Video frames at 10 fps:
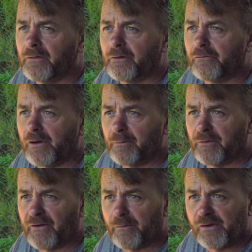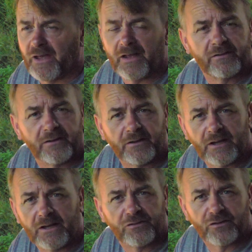Graham, the fabricator,
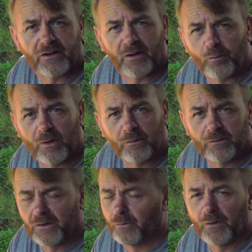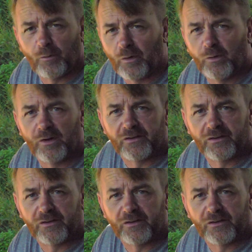he said, like, well, you know, we worked